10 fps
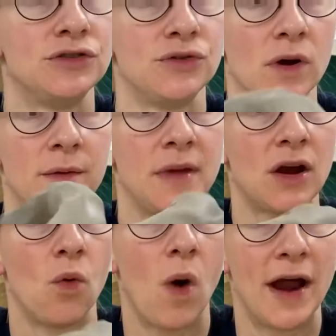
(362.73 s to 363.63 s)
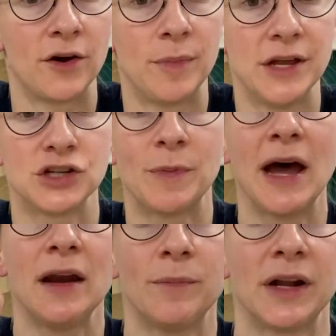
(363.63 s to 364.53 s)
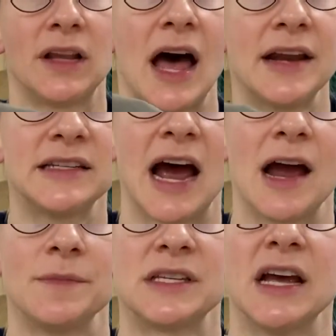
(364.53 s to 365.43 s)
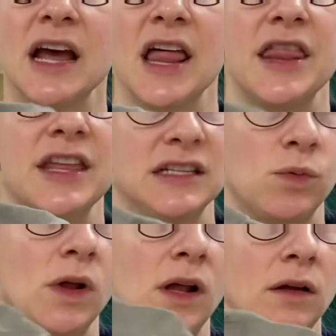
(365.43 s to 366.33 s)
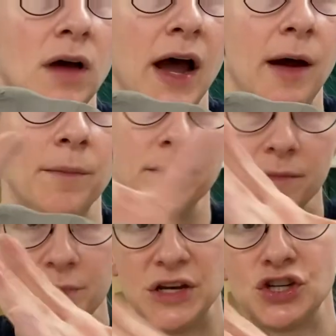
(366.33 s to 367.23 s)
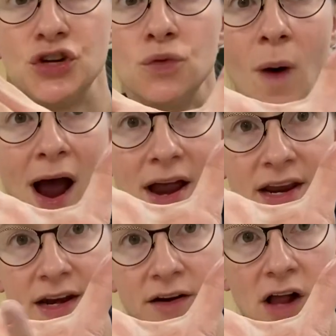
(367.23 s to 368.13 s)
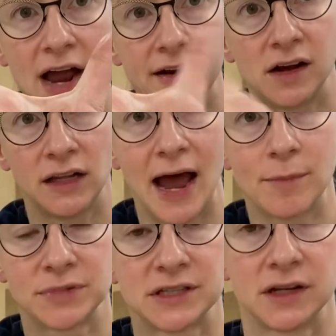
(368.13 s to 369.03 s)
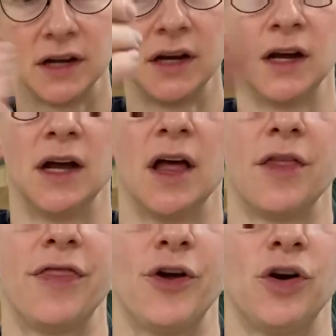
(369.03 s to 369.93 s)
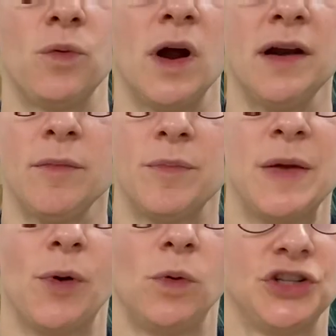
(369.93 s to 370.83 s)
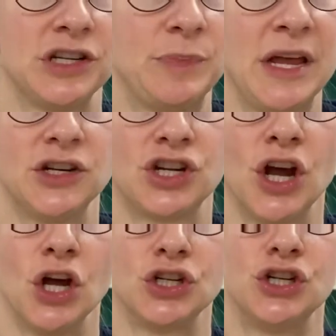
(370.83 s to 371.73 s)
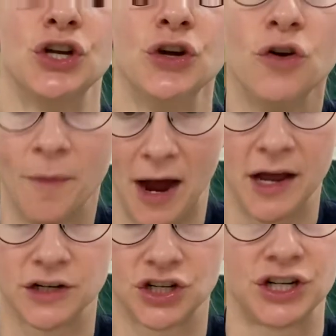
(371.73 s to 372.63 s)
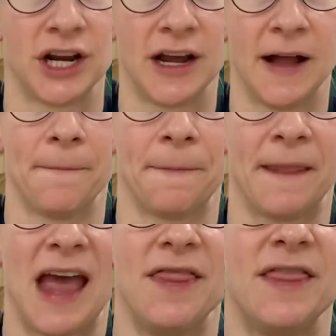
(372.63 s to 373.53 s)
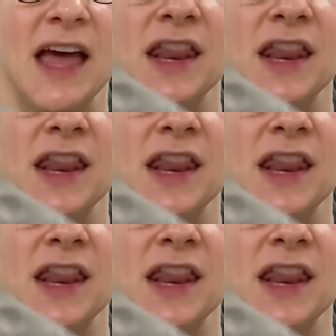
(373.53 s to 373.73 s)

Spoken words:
wanna make a wider pinch pot, but a lot of times this will be too wide and it'll kind of collapse. The third one, people will just pinch too much and then